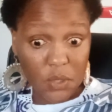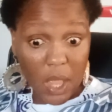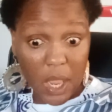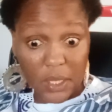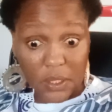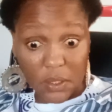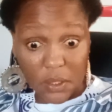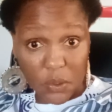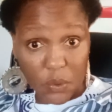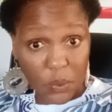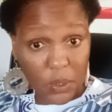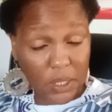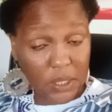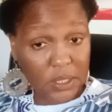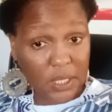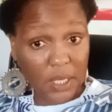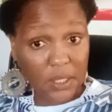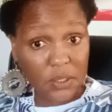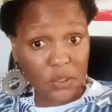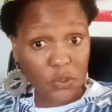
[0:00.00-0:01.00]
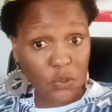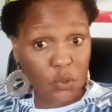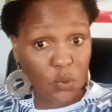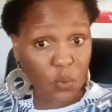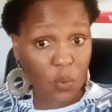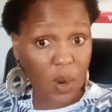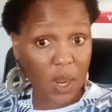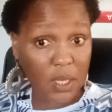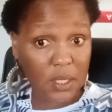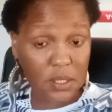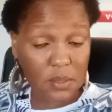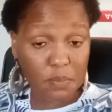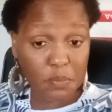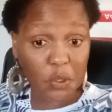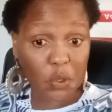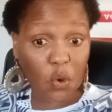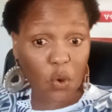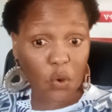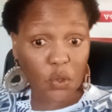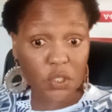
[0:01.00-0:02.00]
I don't know entitled to what
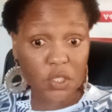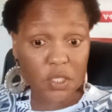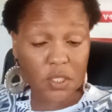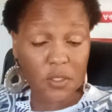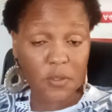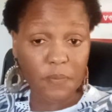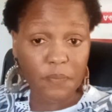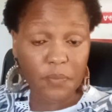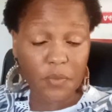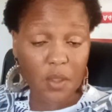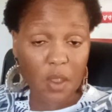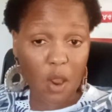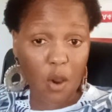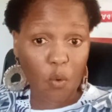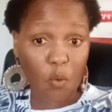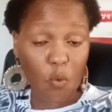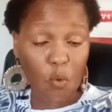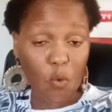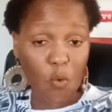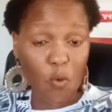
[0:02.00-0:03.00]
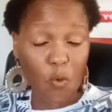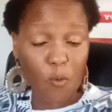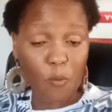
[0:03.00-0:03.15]
because how?